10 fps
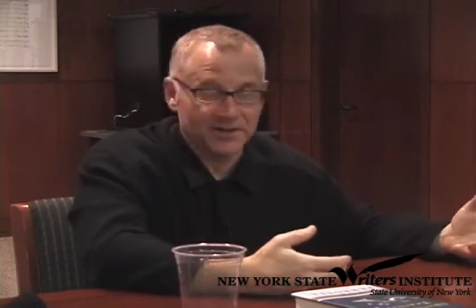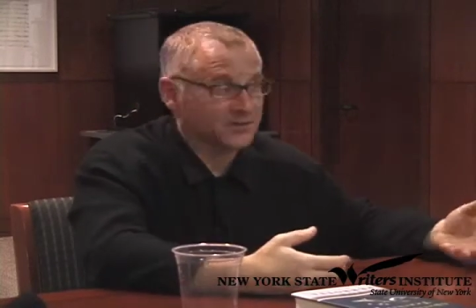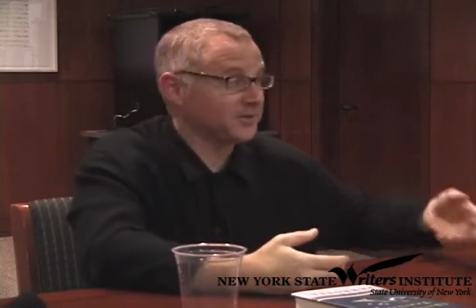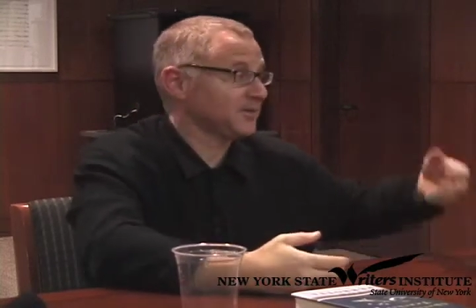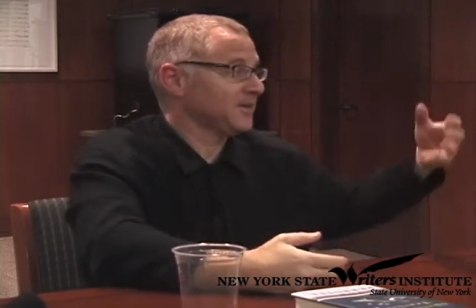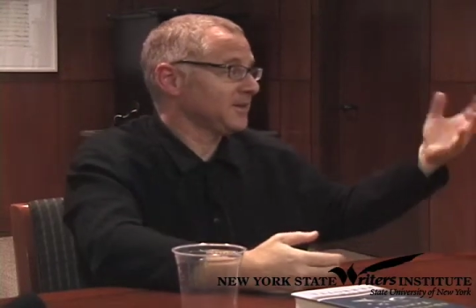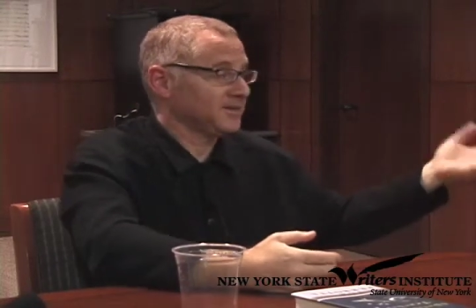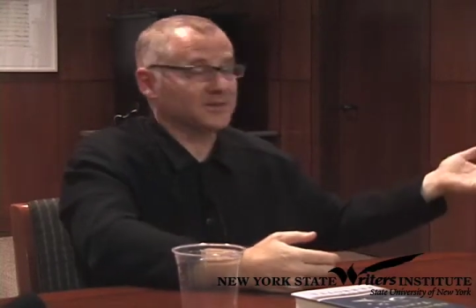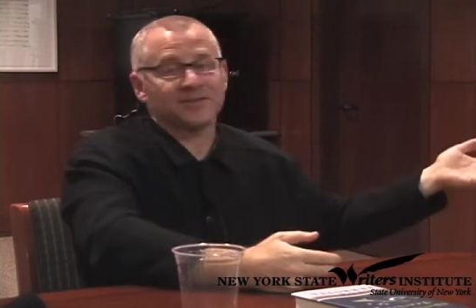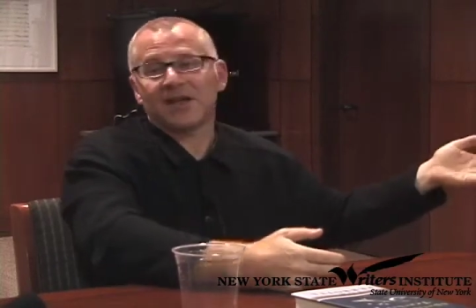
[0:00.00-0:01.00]
You know,
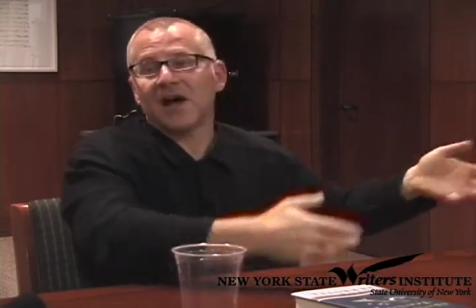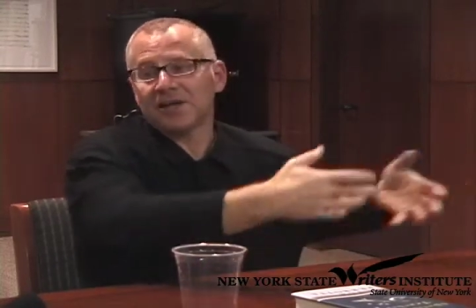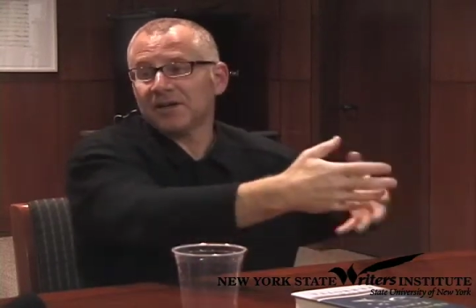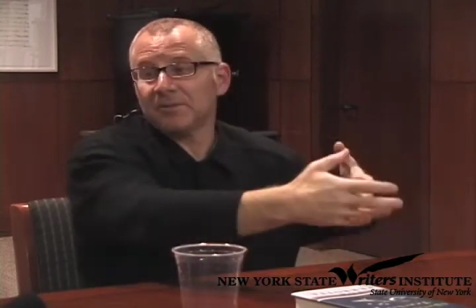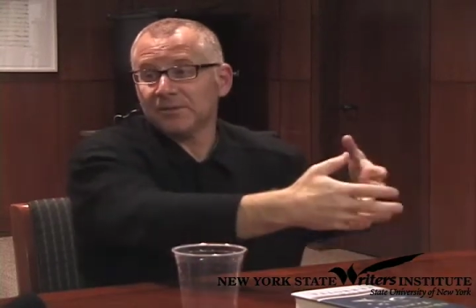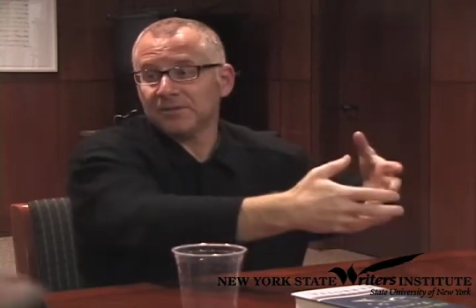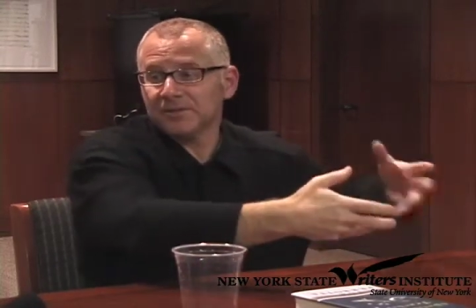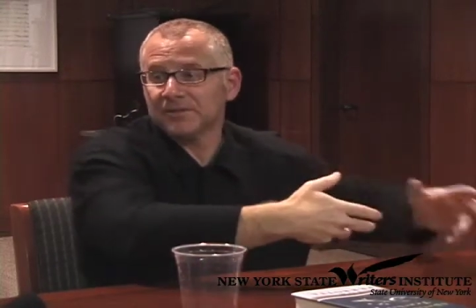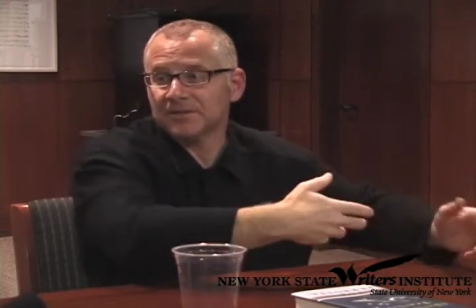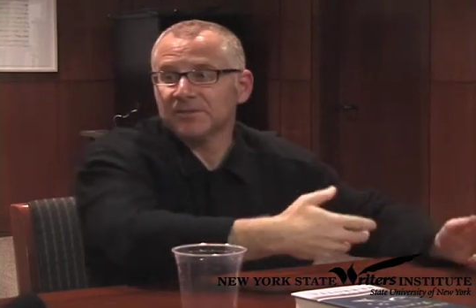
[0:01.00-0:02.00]
it's the odd couple
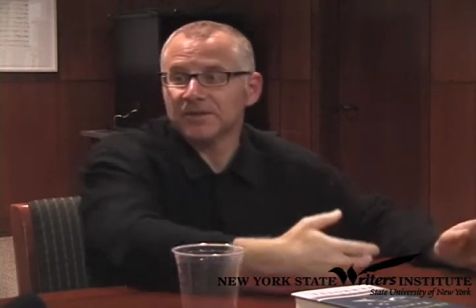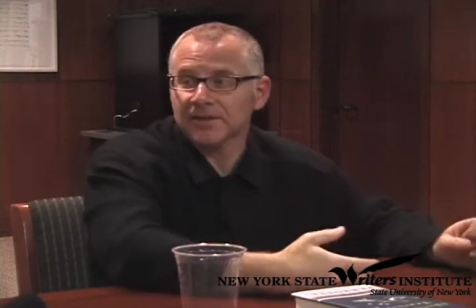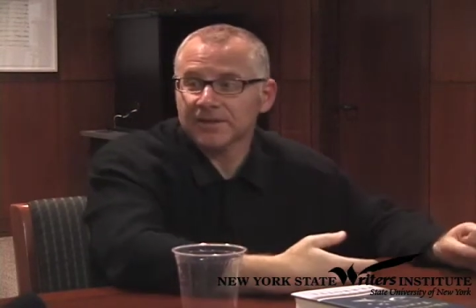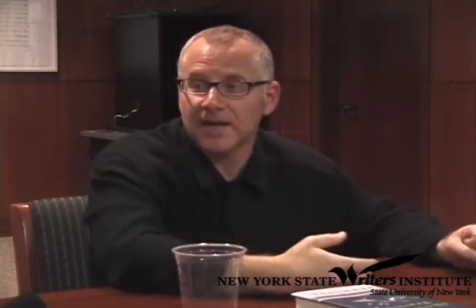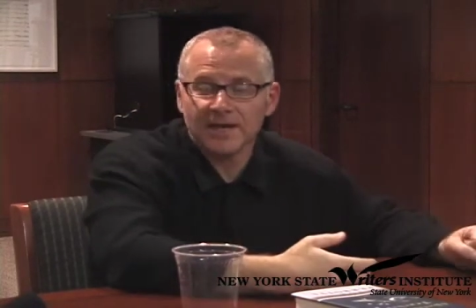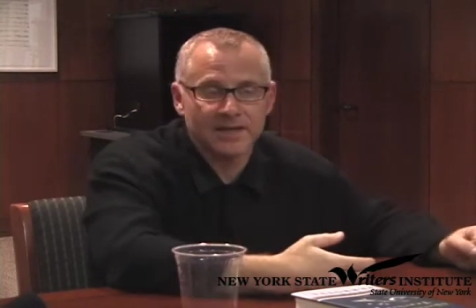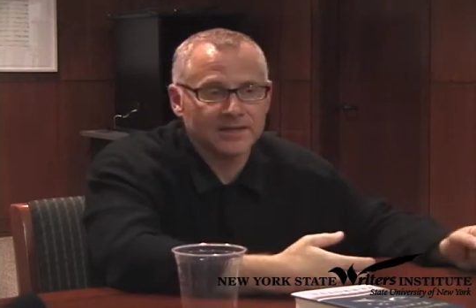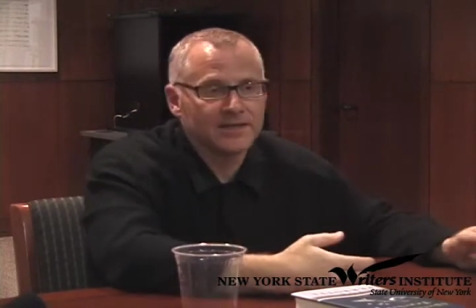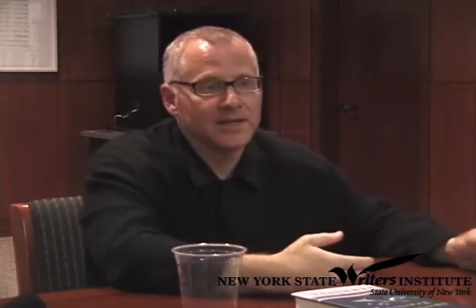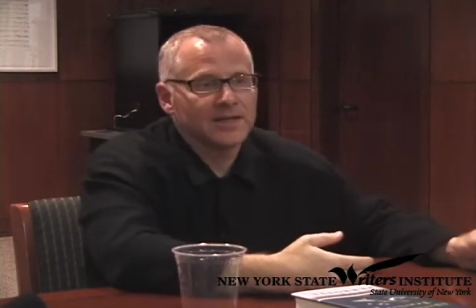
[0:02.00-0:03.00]
or something like that. And,